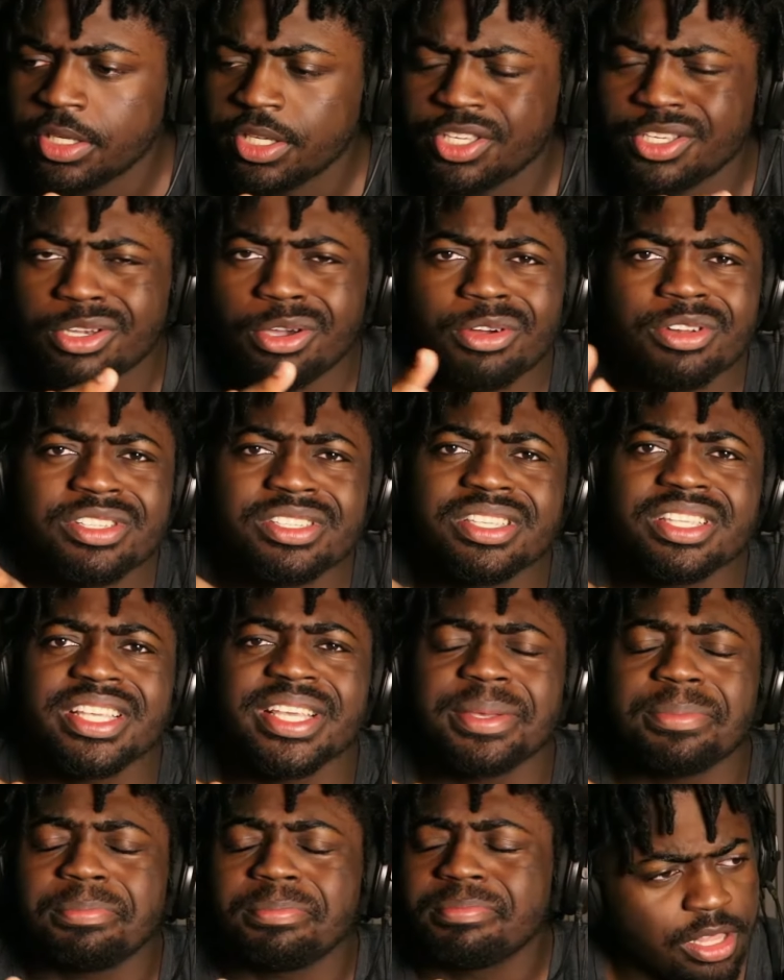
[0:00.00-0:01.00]
You go to
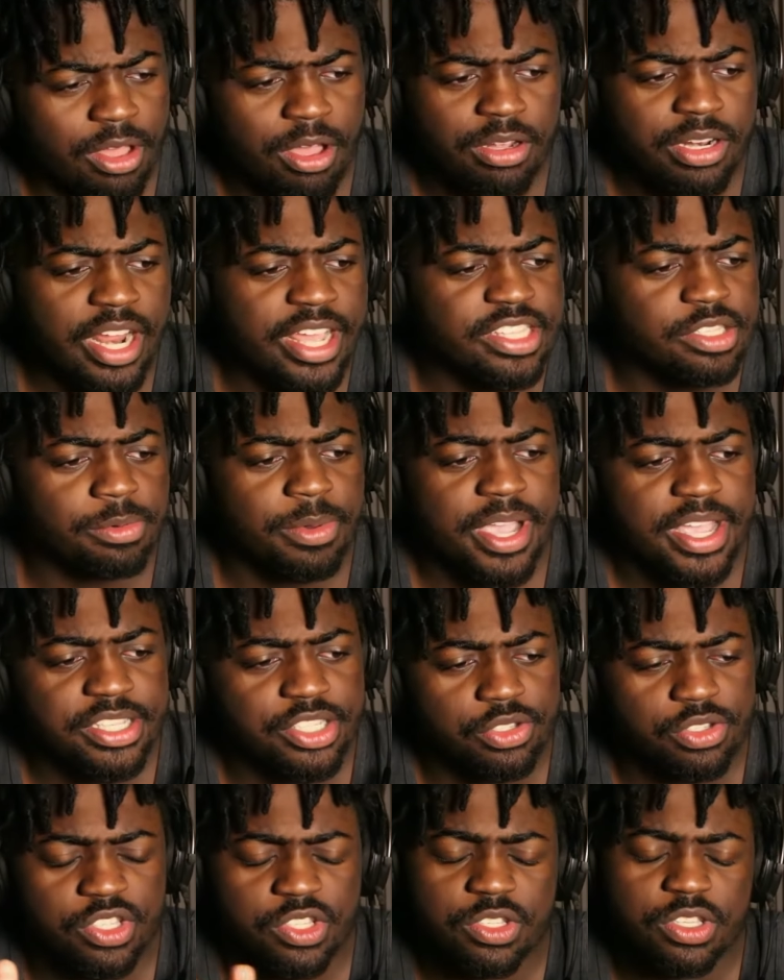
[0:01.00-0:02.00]
sleep, long night's rest,
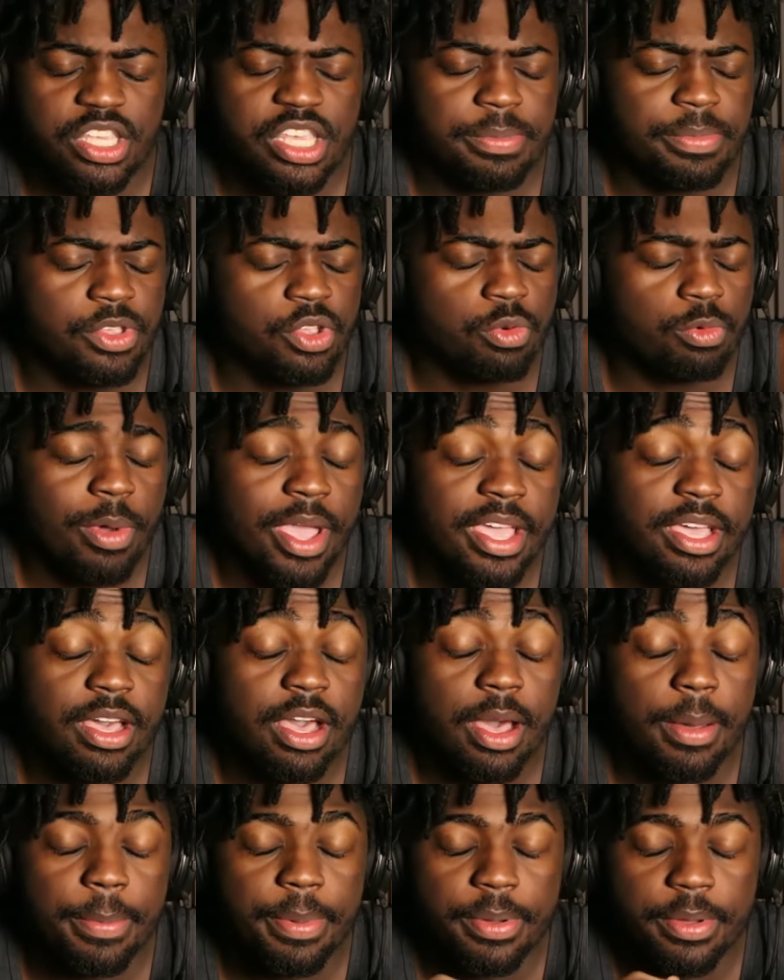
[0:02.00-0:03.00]
you sleep and you wake
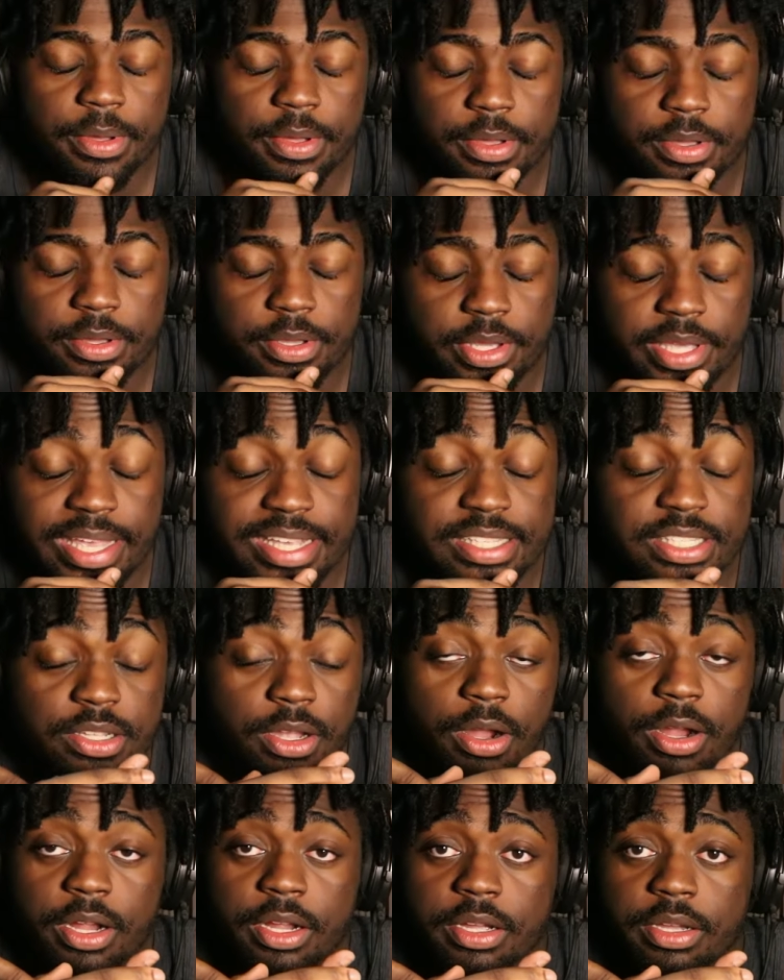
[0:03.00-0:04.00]
up, it's
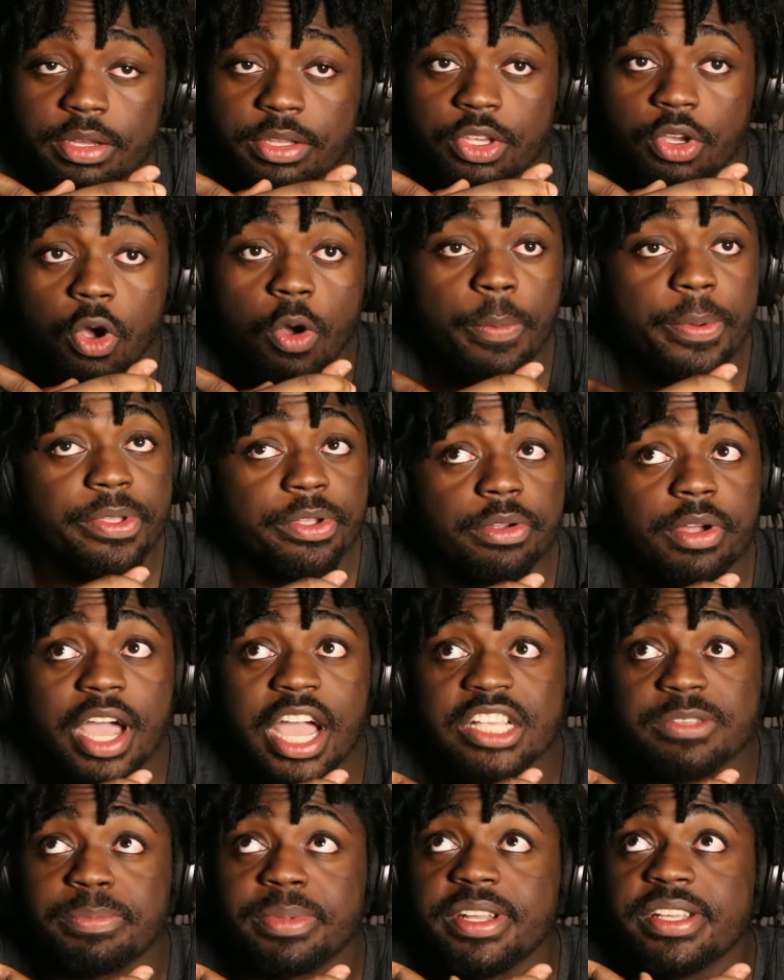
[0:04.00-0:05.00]
dark. You open your
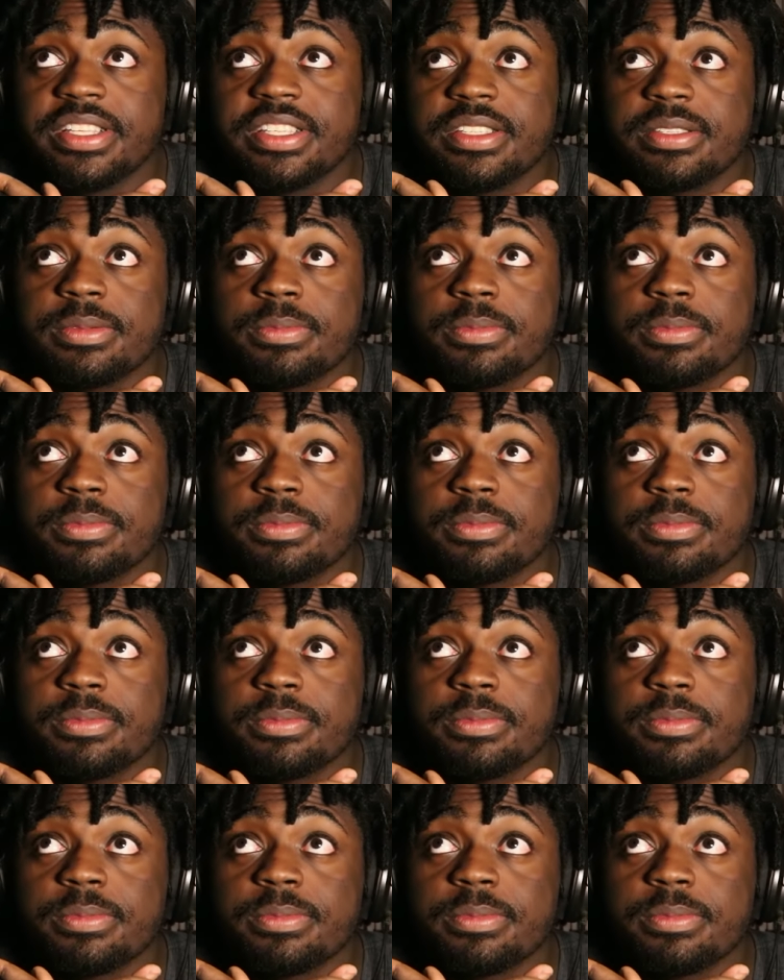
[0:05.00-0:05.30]
eyes, but it's